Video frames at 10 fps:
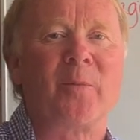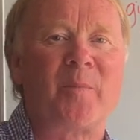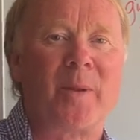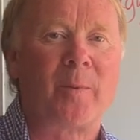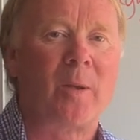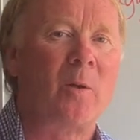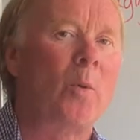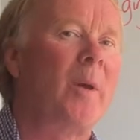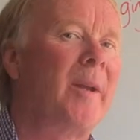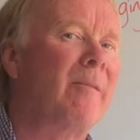with people who
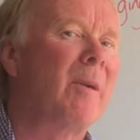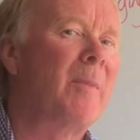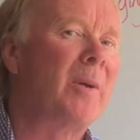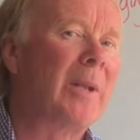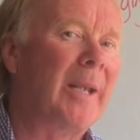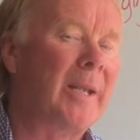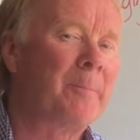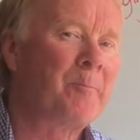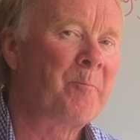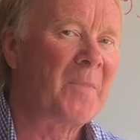are working remotely
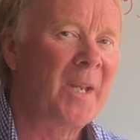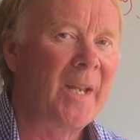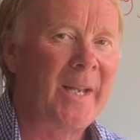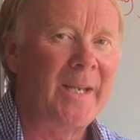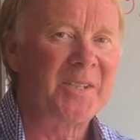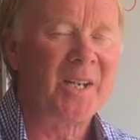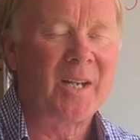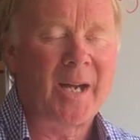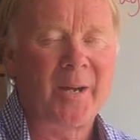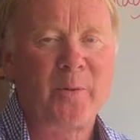is
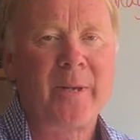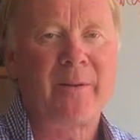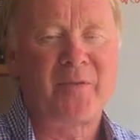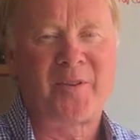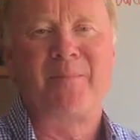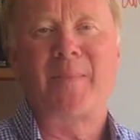how do we give them